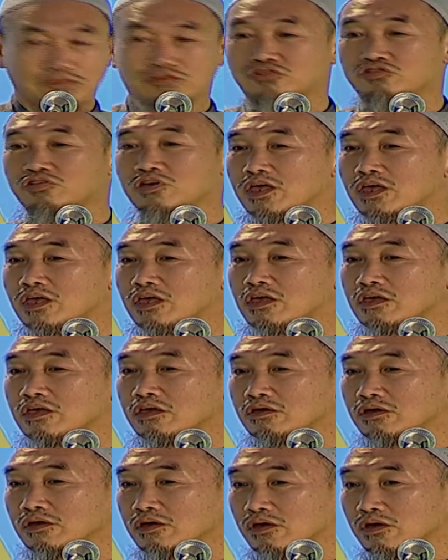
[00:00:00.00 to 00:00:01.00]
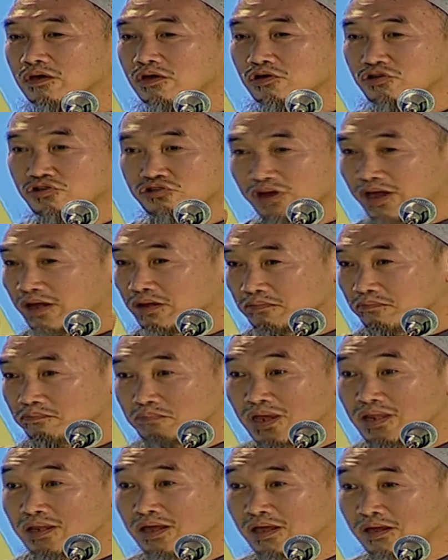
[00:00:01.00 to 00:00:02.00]
three great
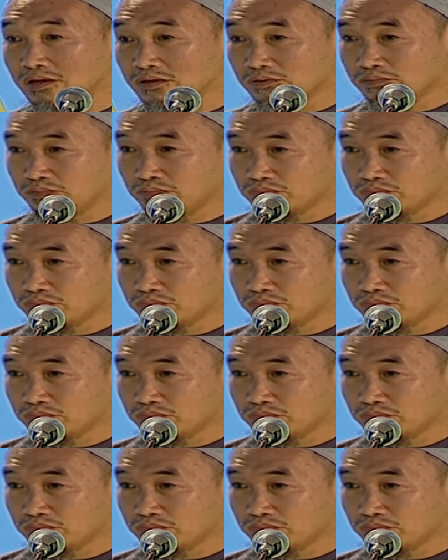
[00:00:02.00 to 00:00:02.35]
meanings.